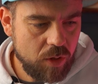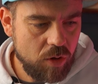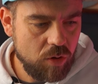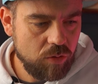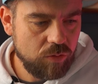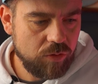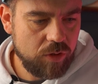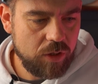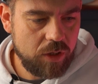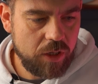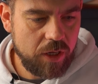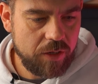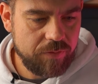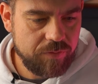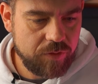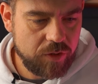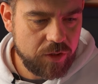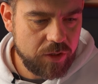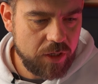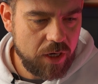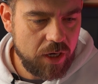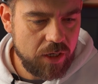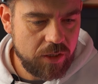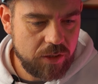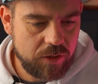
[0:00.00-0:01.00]
on the left
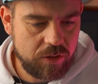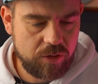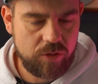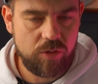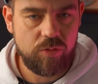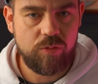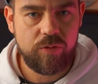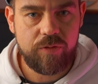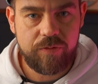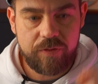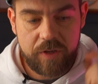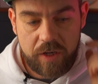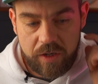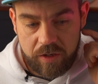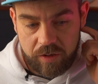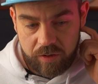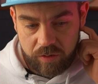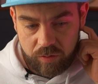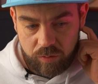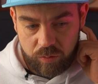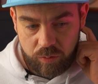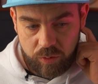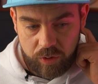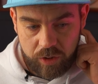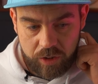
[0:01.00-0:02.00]
side. So
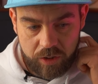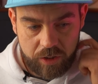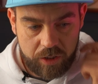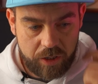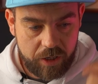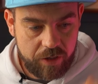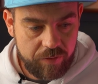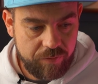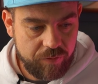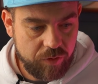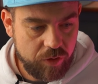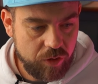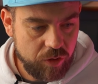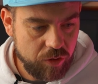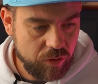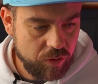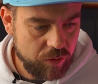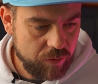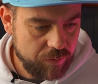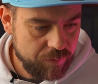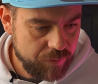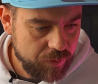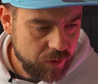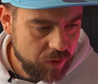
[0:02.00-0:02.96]
we have here